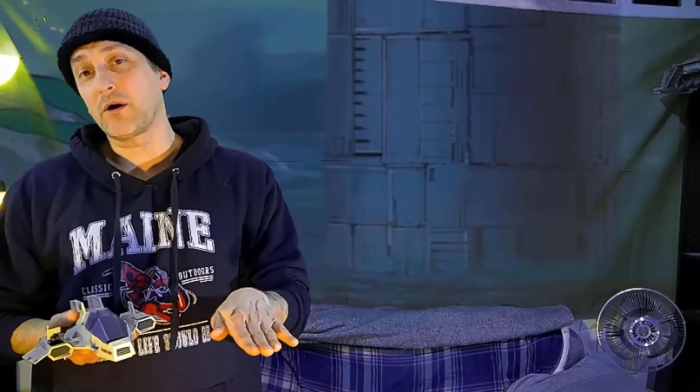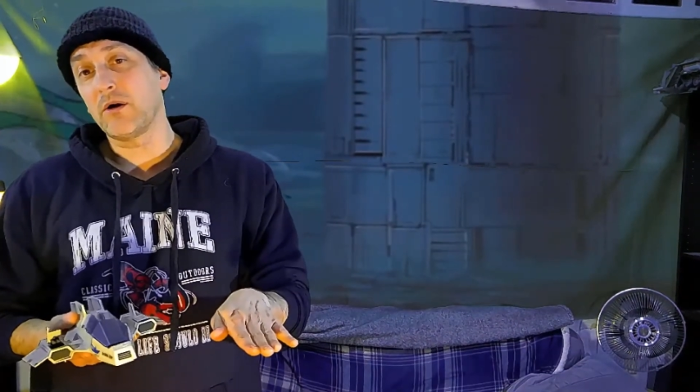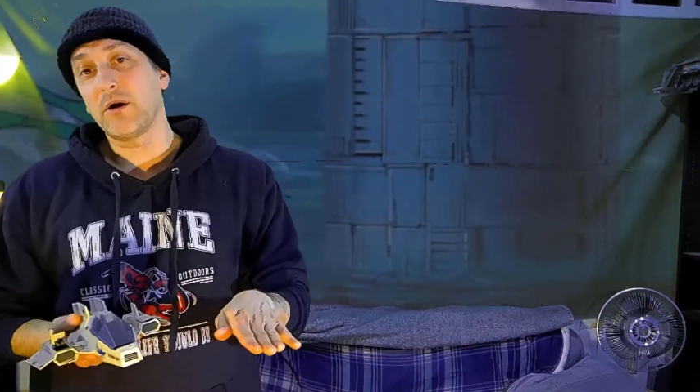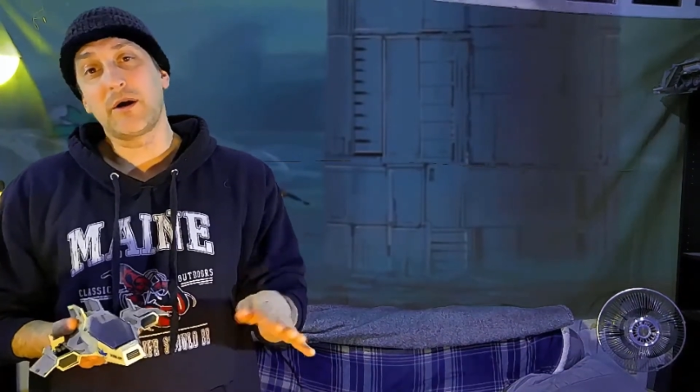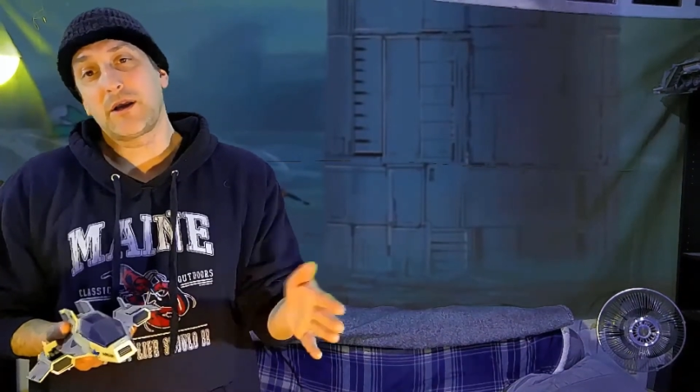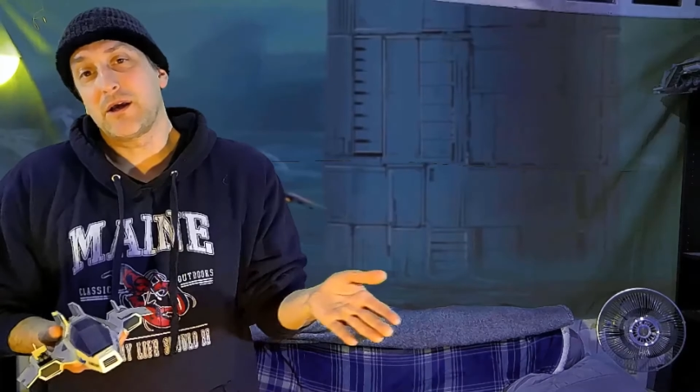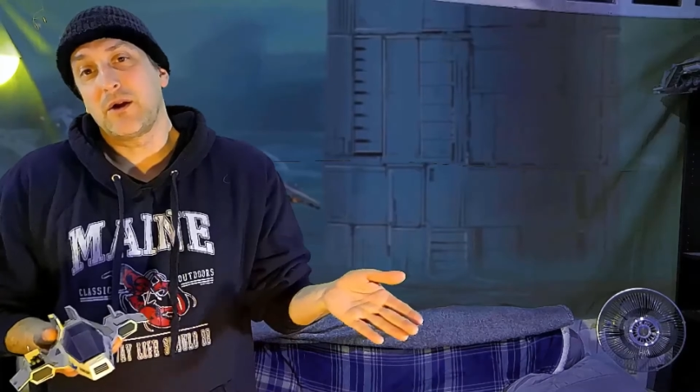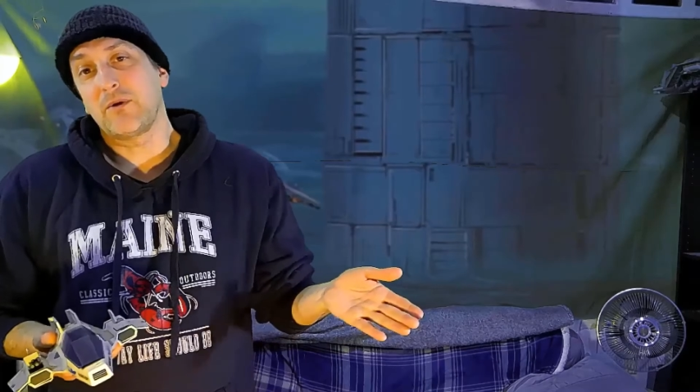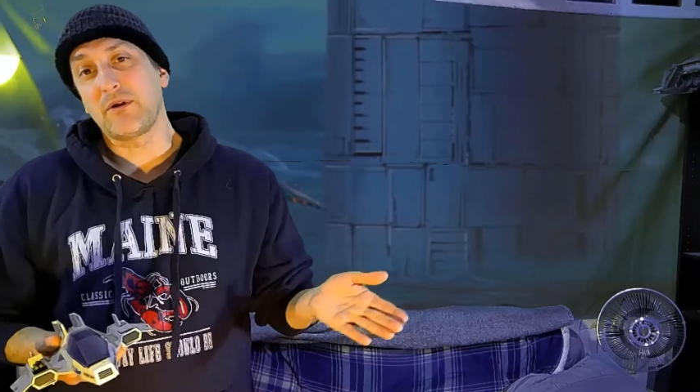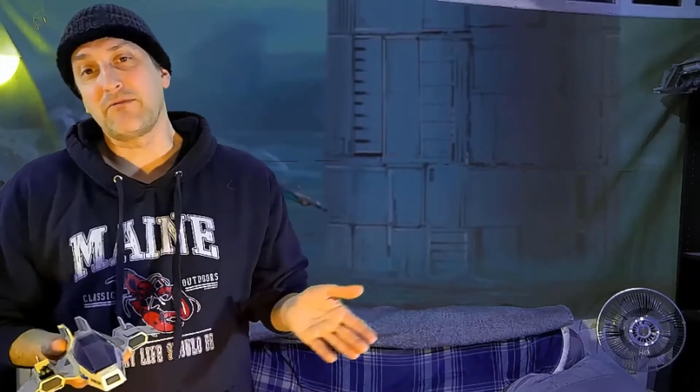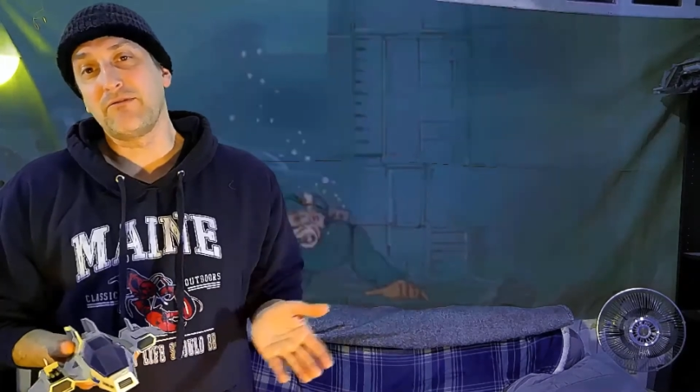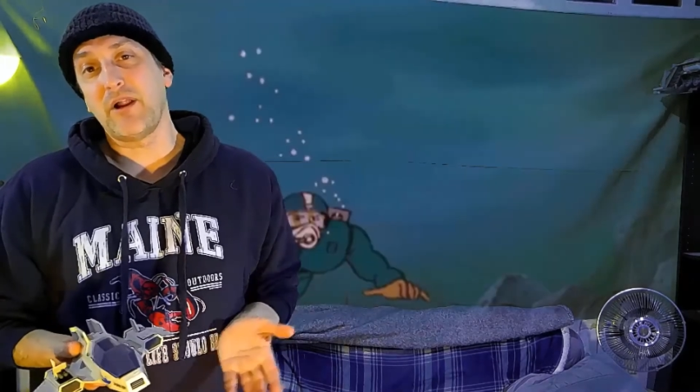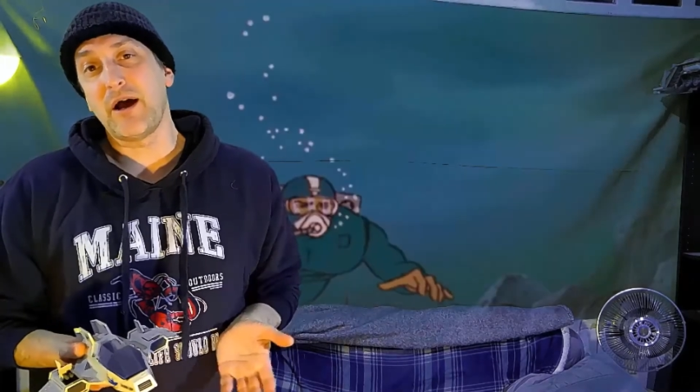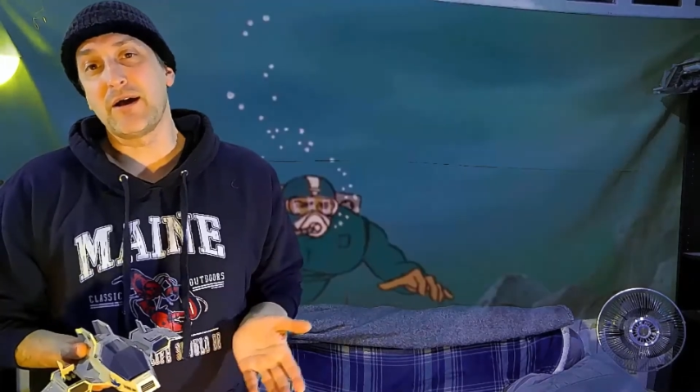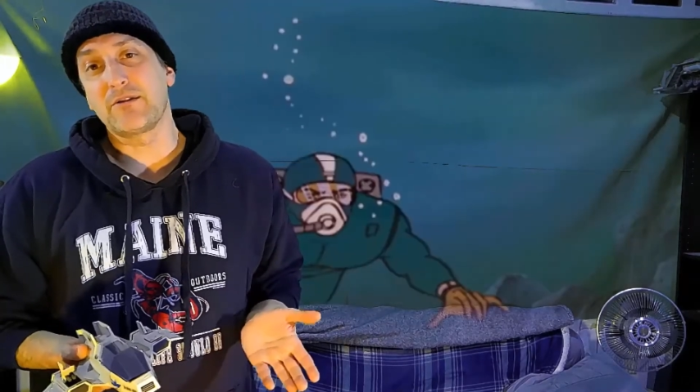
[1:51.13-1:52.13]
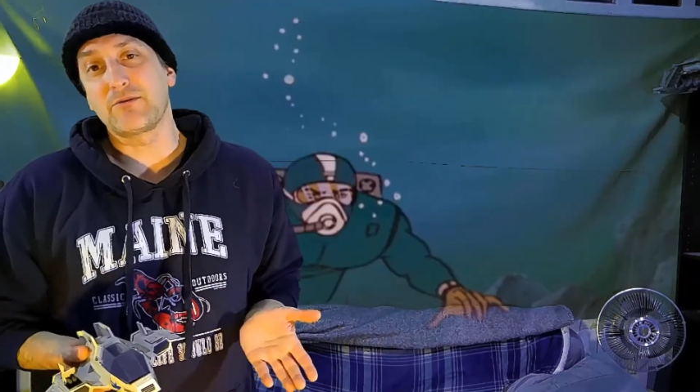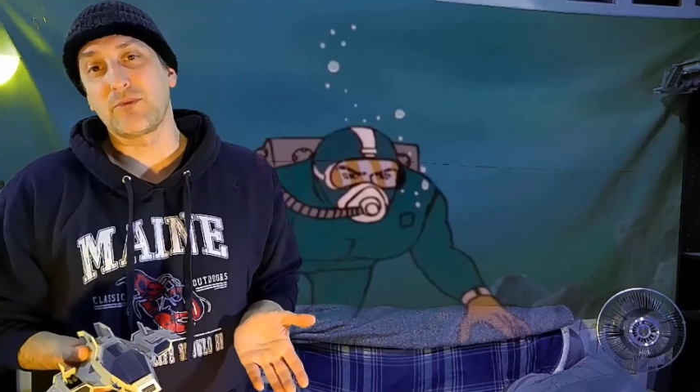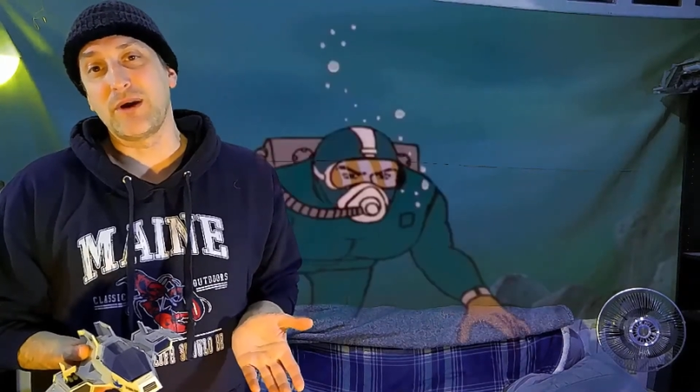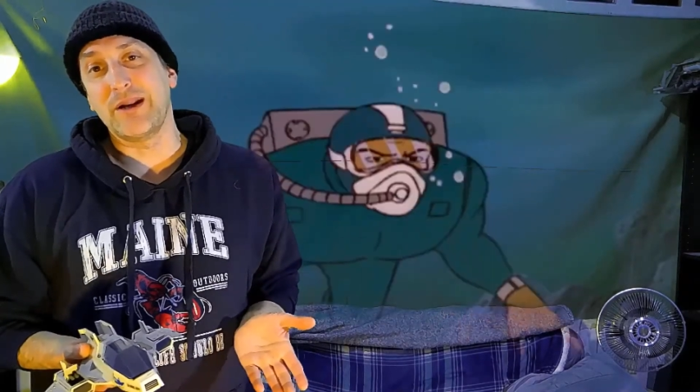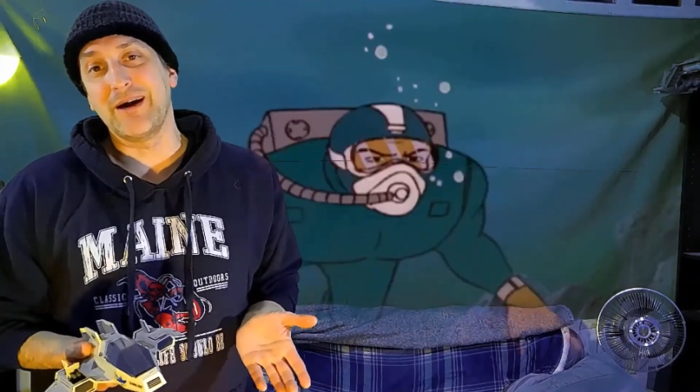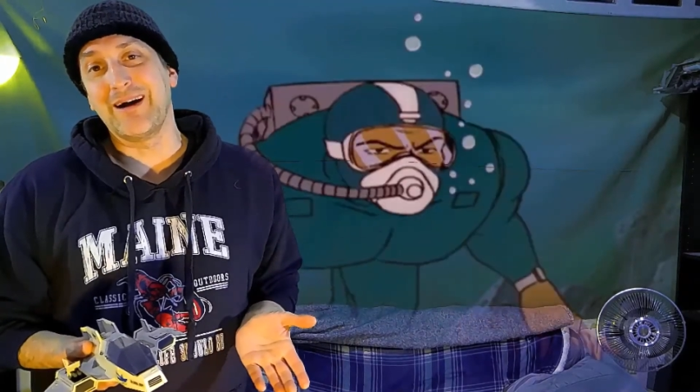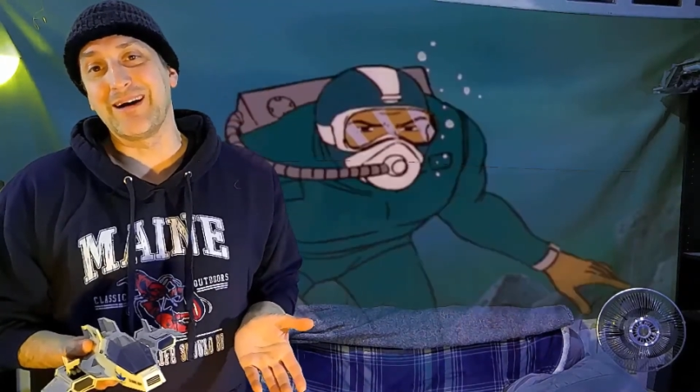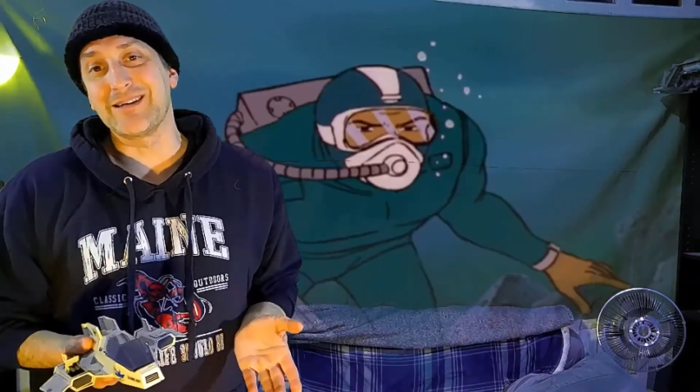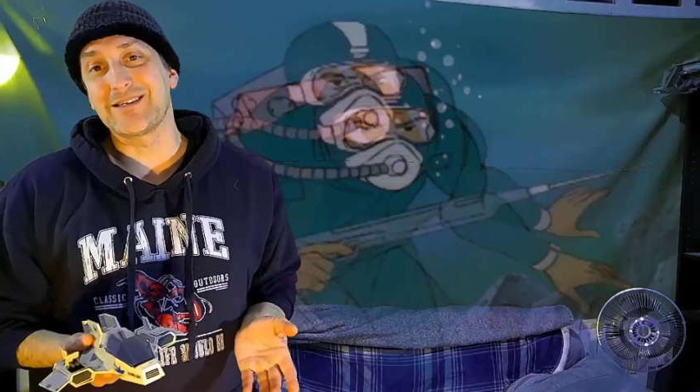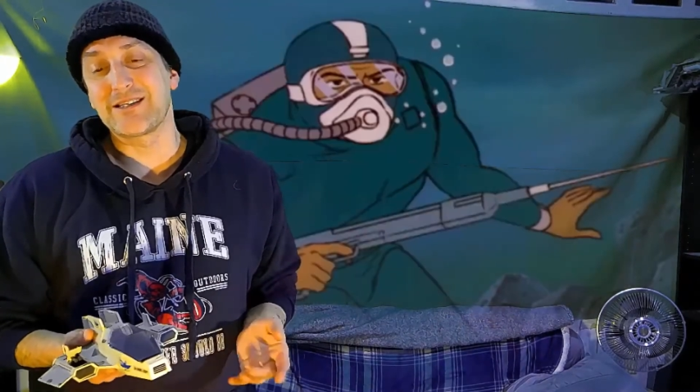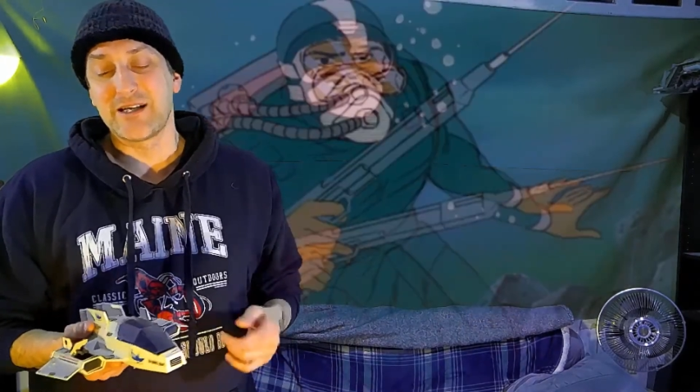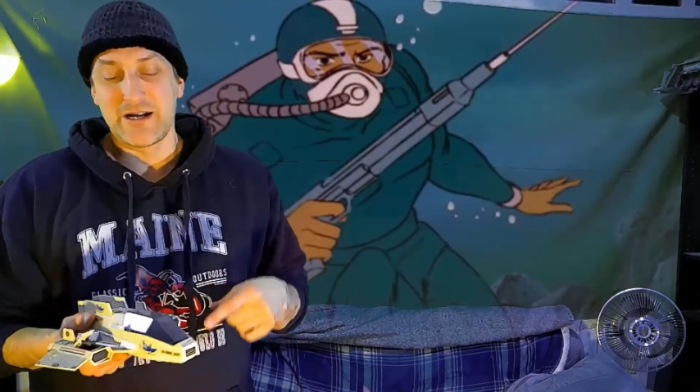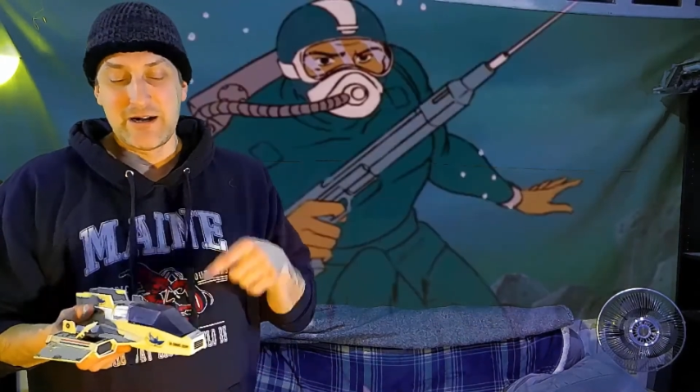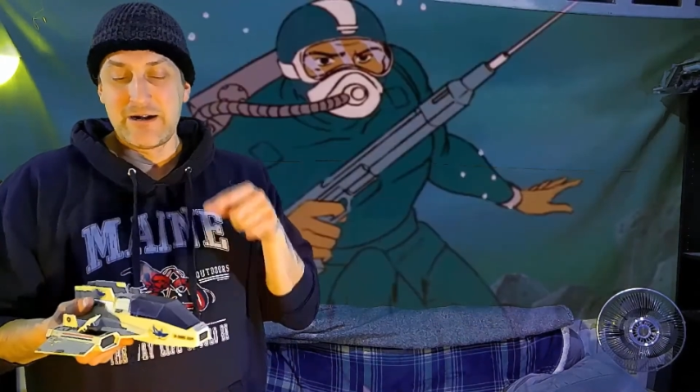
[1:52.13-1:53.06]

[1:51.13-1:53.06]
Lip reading: it could only fly at 3 knots.